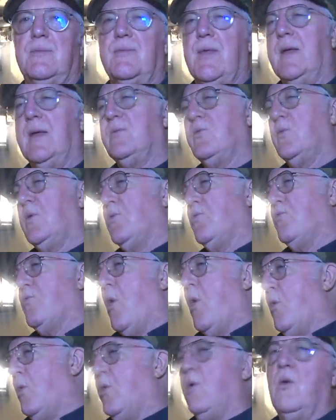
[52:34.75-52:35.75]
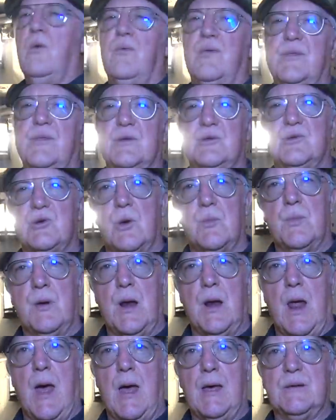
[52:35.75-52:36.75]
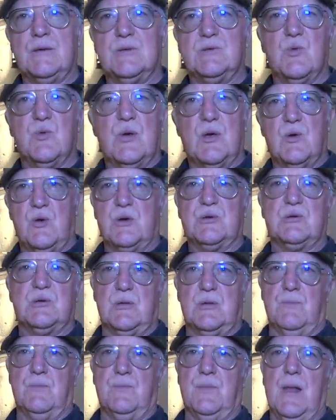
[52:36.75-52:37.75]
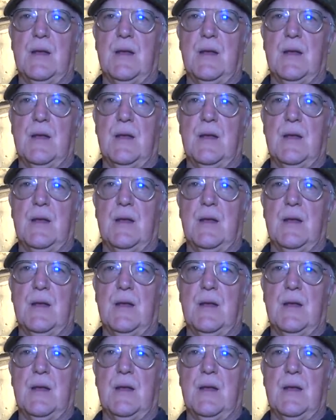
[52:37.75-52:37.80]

Then we roll over the German lines, we crush them.